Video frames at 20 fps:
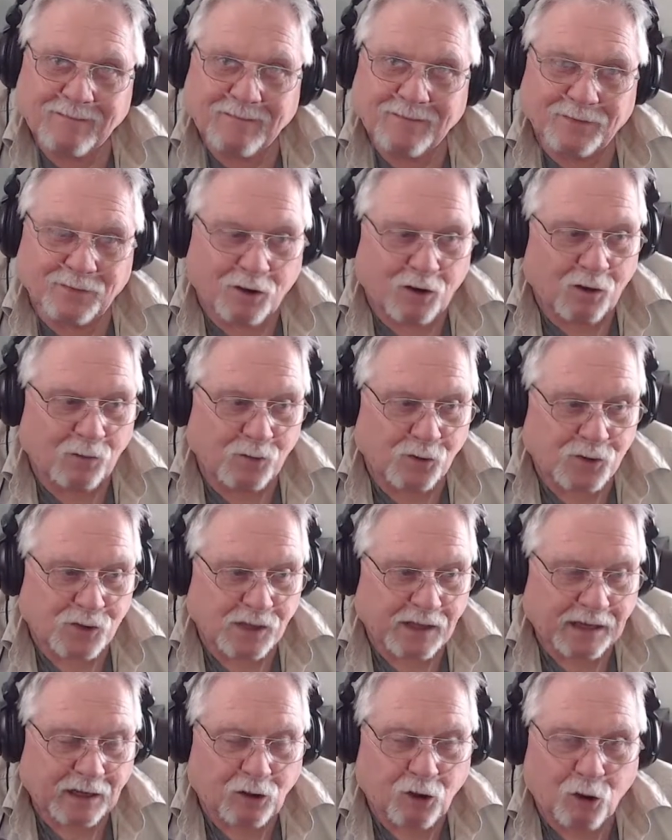almost
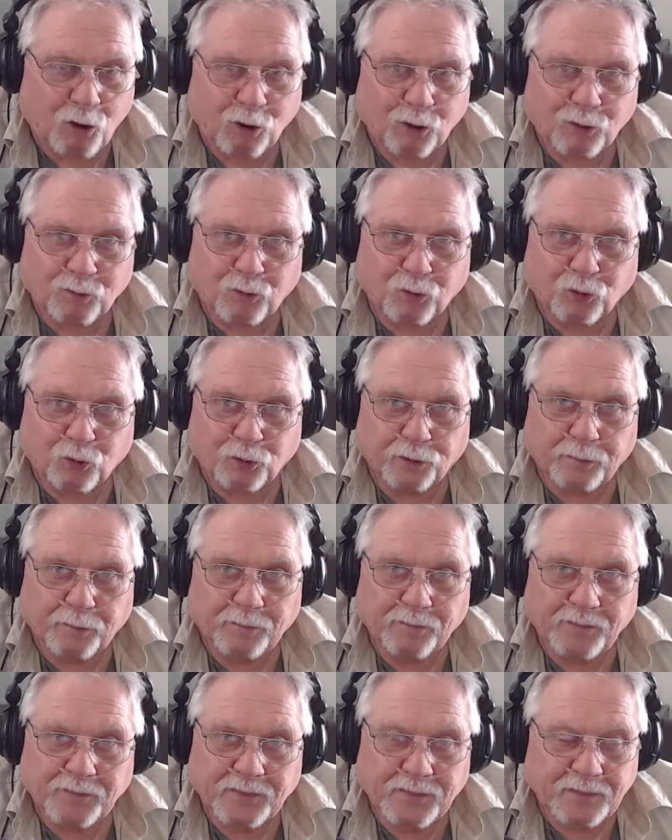like cardboard.
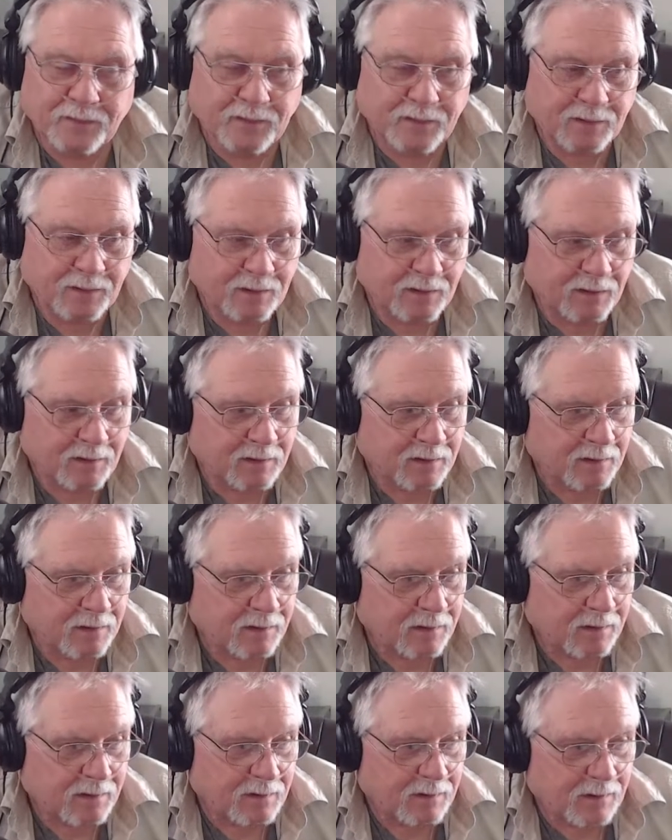
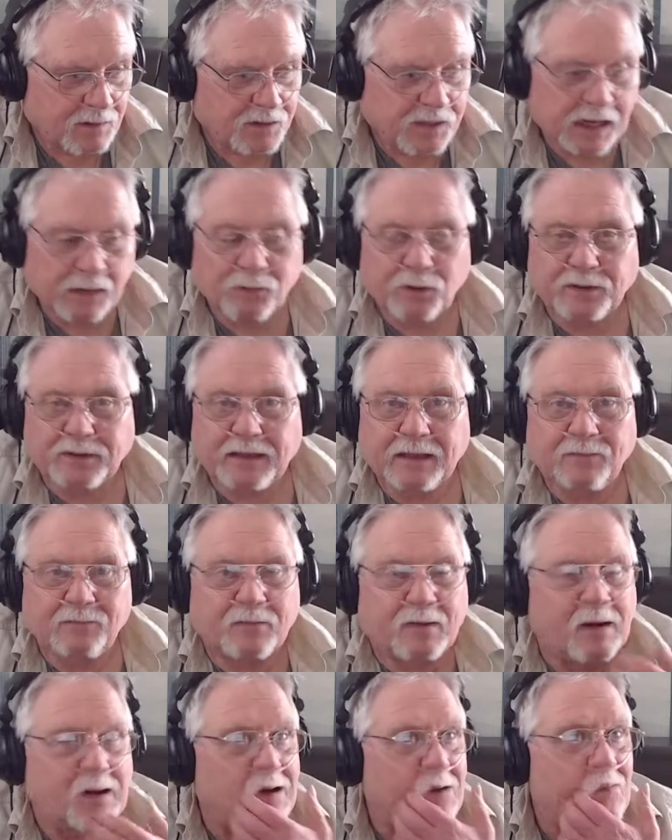Same with them.
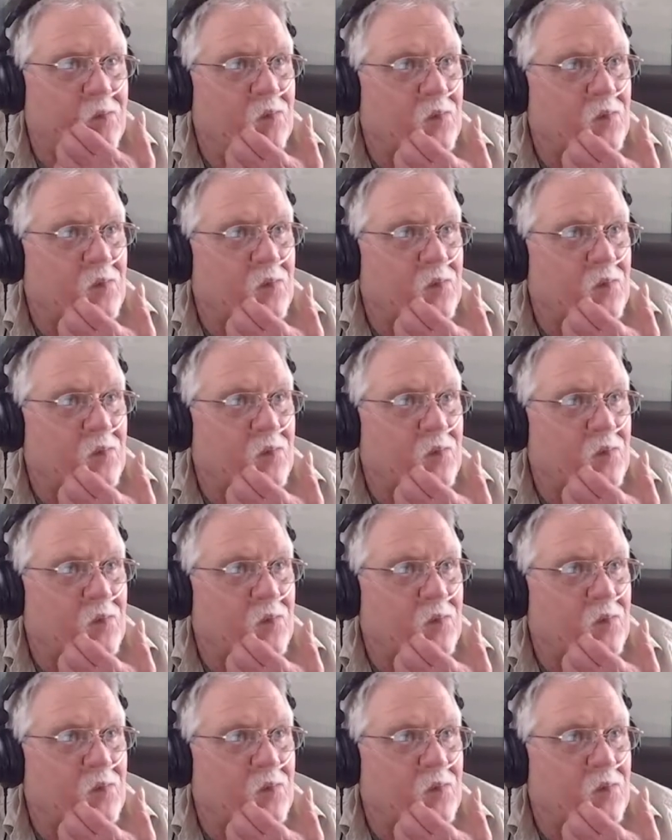I